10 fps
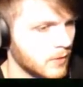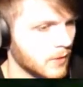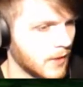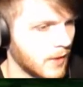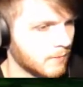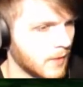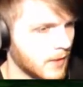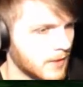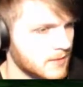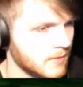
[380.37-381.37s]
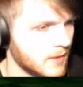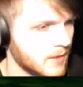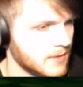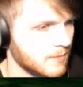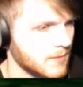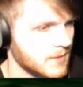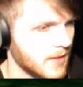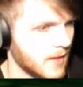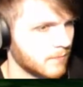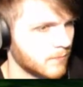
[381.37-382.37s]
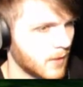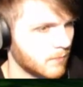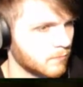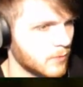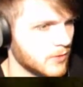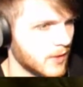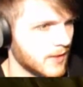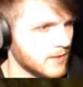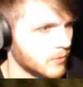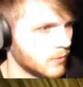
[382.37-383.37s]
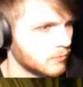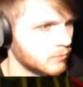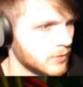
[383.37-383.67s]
Okay, I guess I guess I missed that. Uh, retry last goal.